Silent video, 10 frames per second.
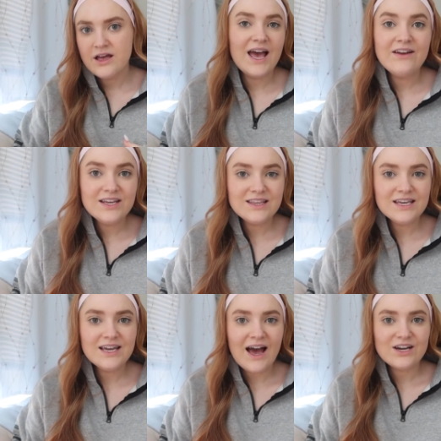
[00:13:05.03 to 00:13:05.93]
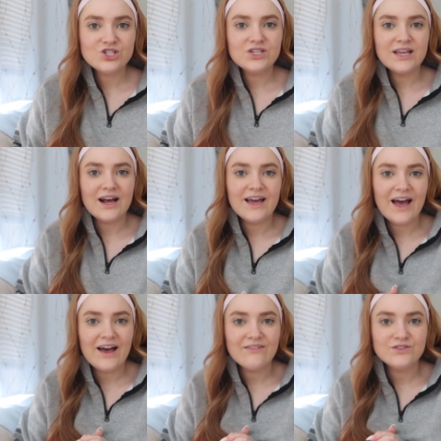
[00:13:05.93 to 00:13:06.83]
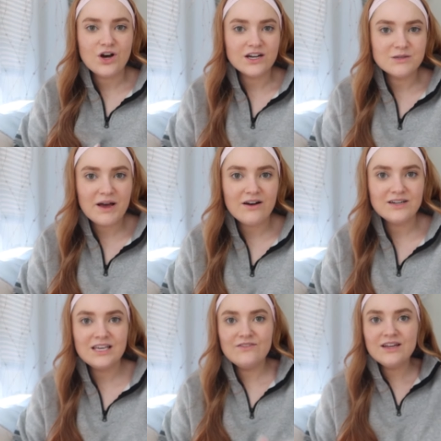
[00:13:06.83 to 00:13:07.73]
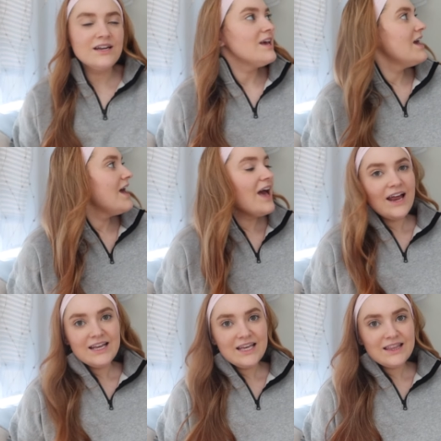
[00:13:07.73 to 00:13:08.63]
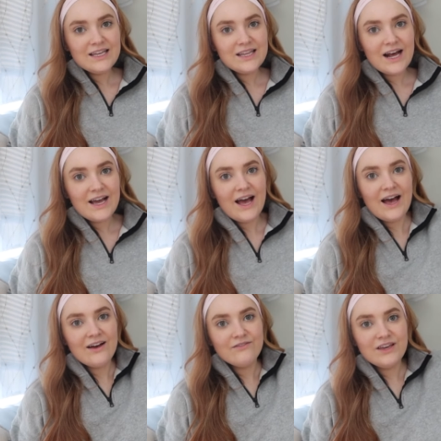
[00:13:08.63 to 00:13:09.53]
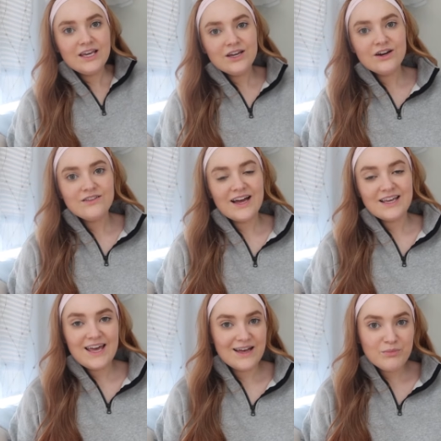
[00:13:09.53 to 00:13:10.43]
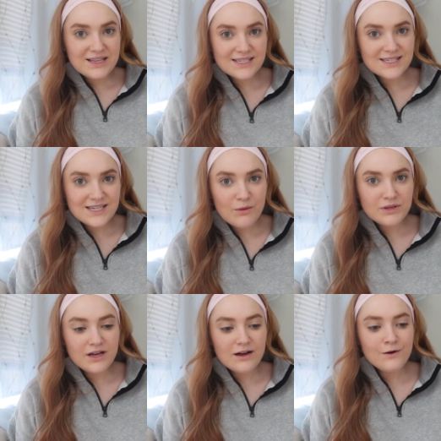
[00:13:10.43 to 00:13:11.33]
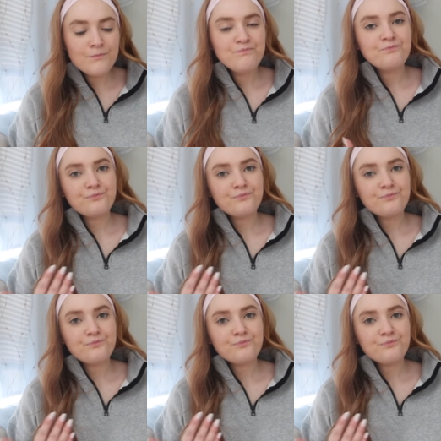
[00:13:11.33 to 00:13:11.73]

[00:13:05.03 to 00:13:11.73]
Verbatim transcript: Anything actually that I have talked about, even anything that I have here that can be listed down below.